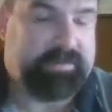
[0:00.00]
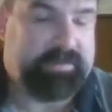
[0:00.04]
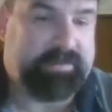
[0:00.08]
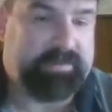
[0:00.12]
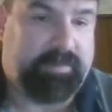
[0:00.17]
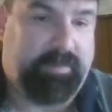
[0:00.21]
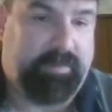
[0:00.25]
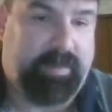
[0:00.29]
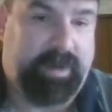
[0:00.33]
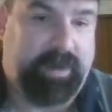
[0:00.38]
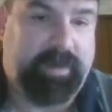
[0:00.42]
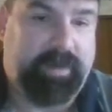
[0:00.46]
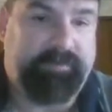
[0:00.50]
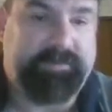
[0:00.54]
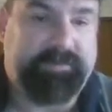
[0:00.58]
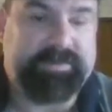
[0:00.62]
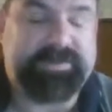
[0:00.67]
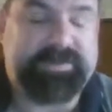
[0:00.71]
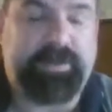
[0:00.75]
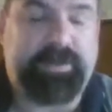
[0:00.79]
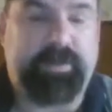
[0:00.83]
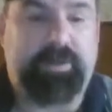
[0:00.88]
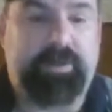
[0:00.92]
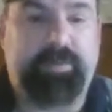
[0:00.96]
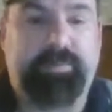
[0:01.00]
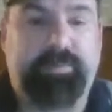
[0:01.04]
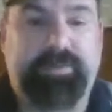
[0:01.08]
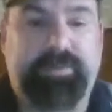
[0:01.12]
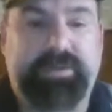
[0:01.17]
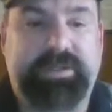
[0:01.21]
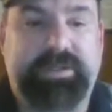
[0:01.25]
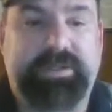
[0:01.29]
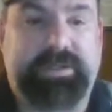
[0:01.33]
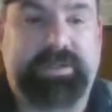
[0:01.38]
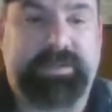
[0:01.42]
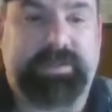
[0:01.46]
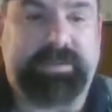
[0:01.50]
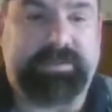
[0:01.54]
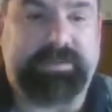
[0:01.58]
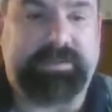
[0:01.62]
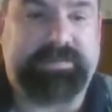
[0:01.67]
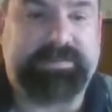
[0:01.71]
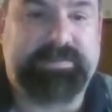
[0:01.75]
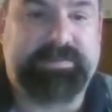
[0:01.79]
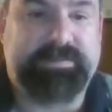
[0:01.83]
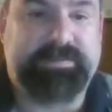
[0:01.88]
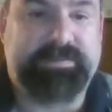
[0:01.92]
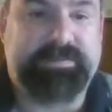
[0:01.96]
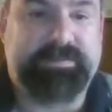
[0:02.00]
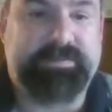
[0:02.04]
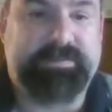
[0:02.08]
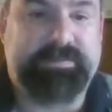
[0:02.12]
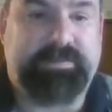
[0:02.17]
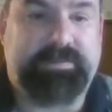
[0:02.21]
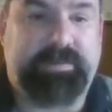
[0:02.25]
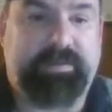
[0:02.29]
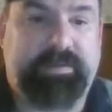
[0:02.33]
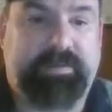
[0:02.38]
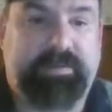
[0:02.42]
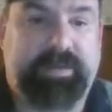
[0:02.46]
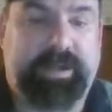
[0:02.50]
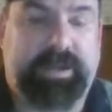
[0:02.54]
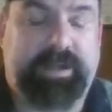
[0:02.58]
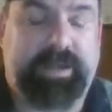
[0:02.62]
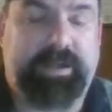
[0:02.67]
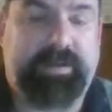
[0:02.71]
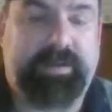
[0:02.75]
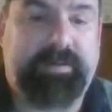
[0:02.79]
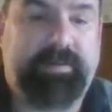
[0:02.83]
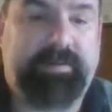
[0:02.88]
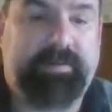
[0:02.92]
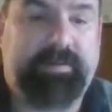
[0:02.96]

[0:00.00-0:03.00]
the wife is home with the kids, okay?